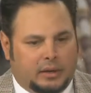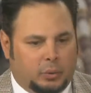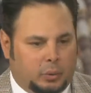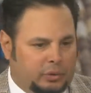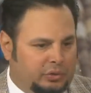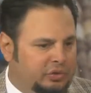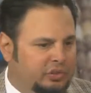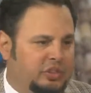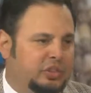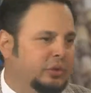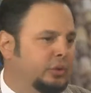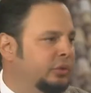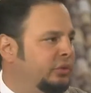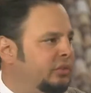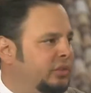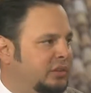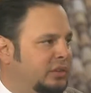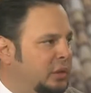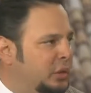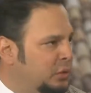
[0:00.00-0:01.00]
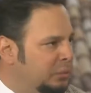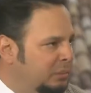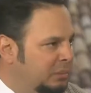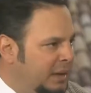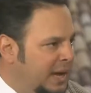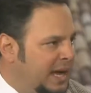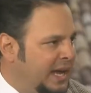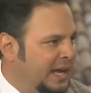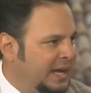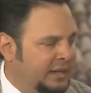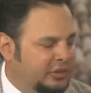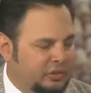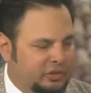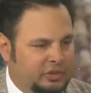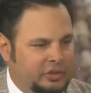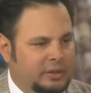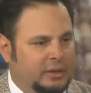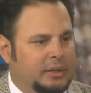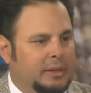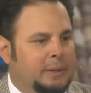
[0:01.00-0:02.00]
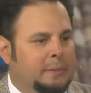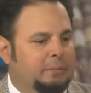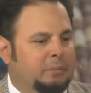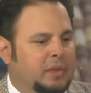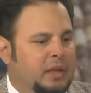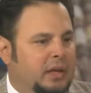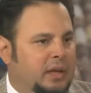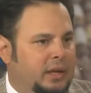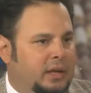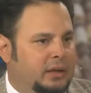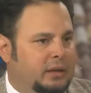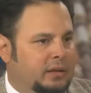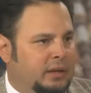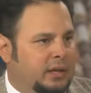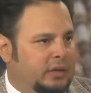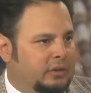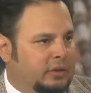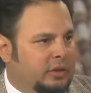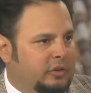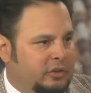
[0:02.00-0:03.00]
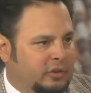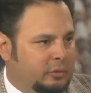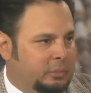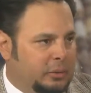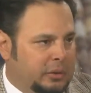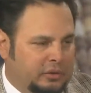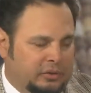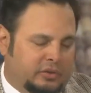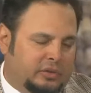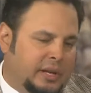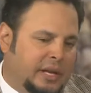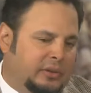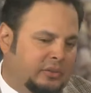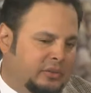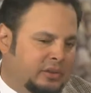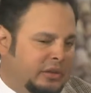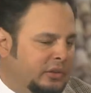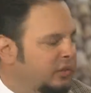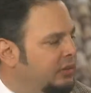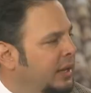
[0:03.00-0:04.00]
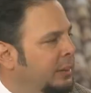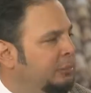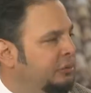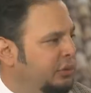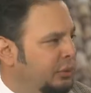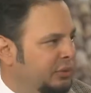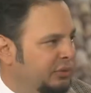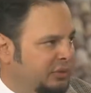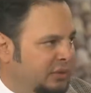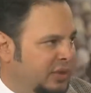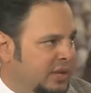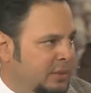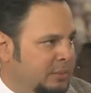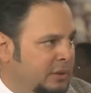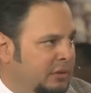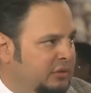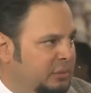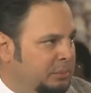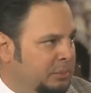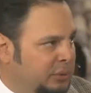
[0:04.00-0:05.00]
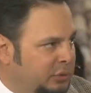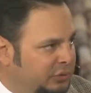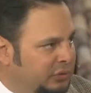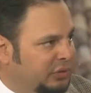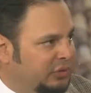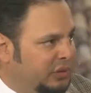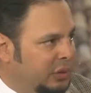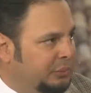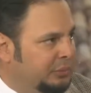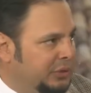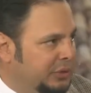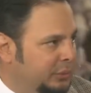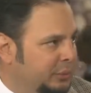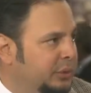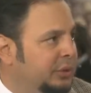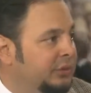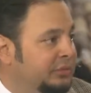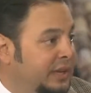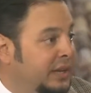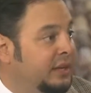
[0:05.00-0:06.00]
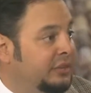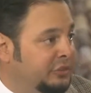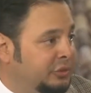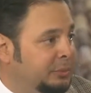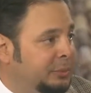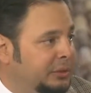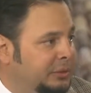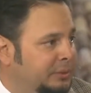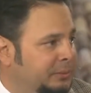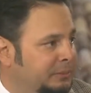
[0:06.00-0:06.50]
or SKUs that don't match, and it stays conceptual for them as opposed to something real tangible.